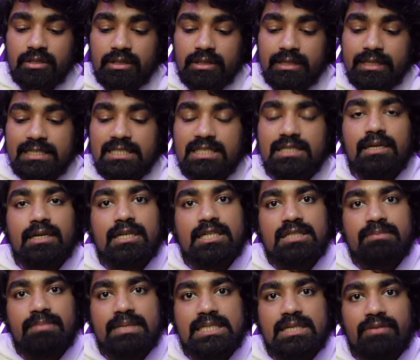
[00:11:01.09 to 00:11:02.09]
this
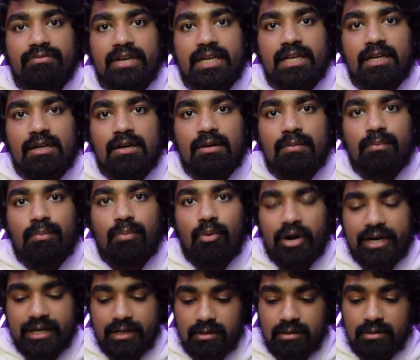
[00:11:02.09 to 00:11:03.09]
specific
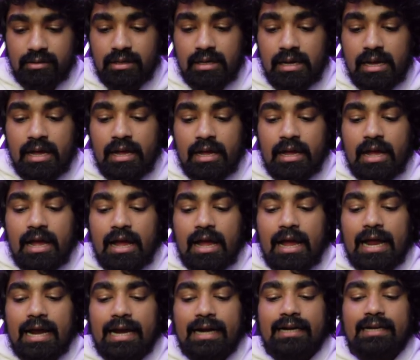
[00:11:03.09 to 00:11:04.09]
point,
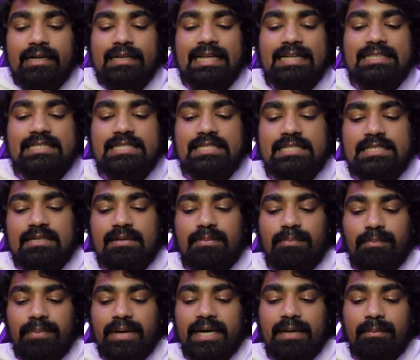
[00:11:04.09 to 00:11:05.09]
and that's
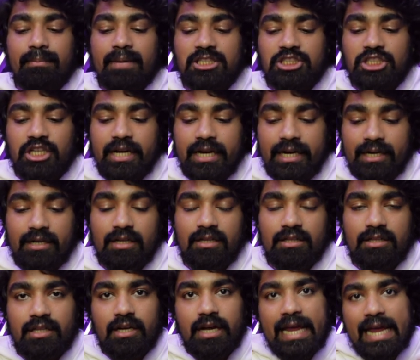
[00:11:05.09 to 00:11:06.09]
pretty much it.
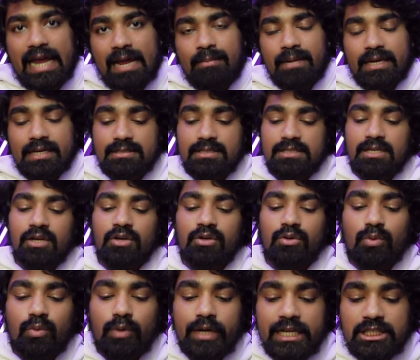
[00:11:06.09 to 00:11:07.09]
The aim is
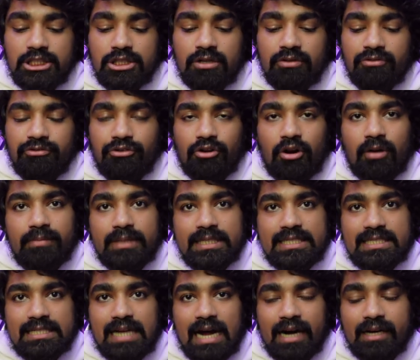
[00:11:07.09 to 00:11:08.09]
to reach from the
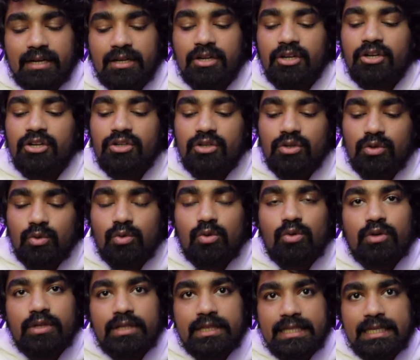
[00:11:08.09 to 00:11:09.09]
start to
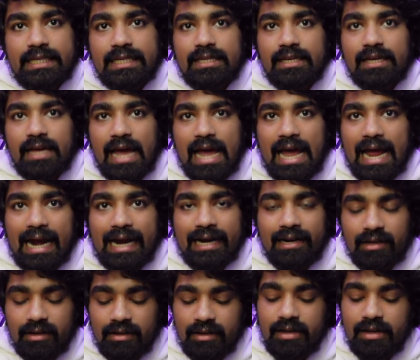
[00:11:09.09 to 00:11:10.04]
the end,